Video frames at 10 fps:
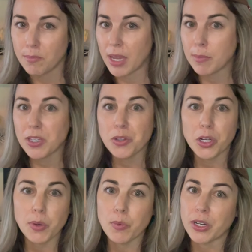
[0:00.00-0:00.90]
Maybe you
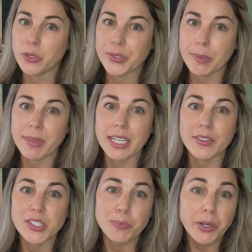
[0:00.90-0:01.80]
know we want to do something in
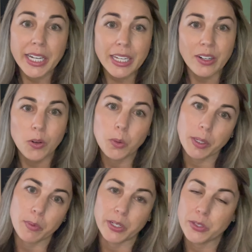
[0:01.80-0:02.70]
the spring or
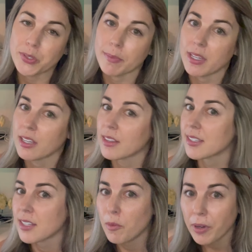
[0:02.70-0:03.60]
you want to do something in the
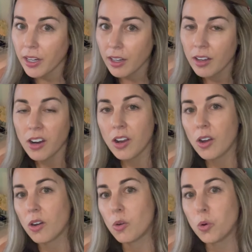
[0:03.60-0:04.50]
summer
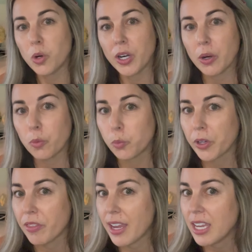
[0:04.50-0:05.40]
or
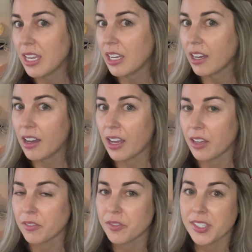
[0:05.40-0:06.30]
we're thinking
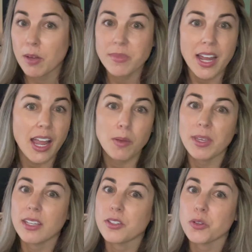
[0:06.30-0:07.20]
of sometime
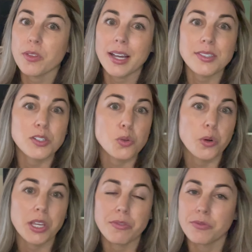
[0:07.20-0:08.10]
in
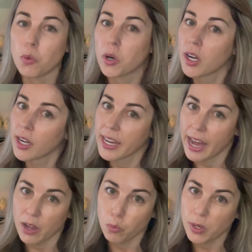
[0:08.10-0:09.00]
2024,
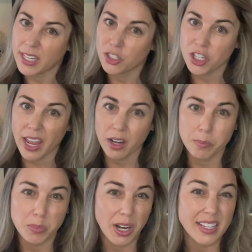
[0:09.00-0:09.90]
can we
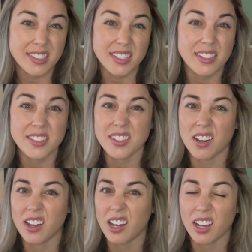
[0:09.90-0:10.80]
check prices,
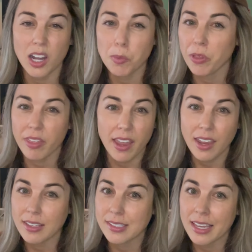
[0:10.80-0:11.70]
a couple
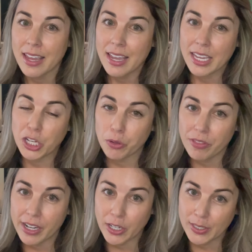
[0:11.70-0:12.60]
things here and
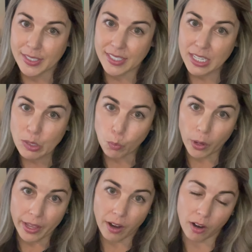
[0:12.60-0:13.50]
there and see
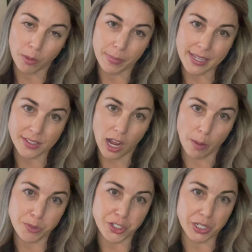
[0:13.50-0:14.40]
what our best
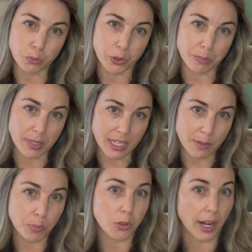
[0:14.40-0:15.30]
option would
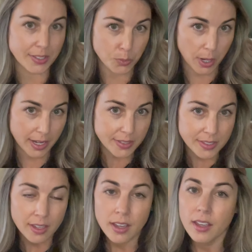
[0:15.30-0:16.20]
be
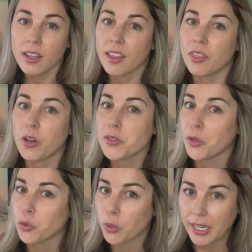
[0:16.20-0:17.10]
price-wise? Those are
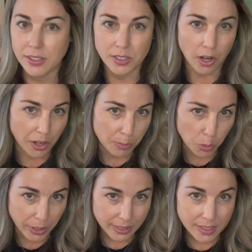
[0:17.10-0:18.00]
great starting
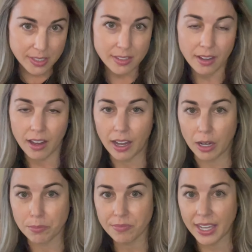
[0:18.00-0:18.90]
points.
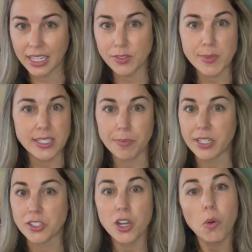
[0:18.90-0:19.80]
Um, that gives me something
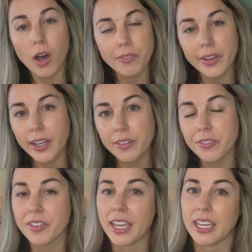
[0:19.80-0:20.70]
to go off
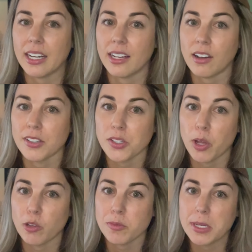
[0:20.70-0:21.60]
of and it also
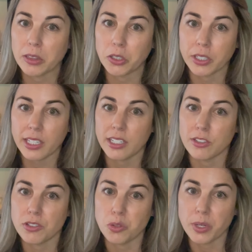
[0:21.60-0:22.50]
helps me look
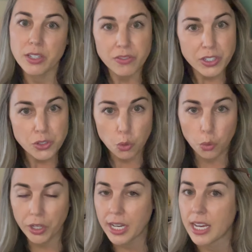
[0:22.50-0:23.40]
into
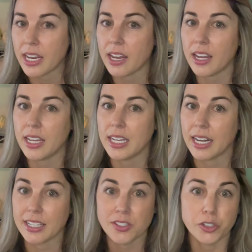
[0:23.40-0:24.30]
inventory in
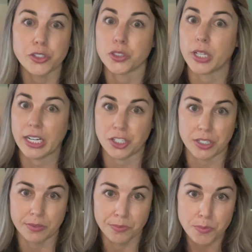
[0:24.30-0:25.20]
a certain direction.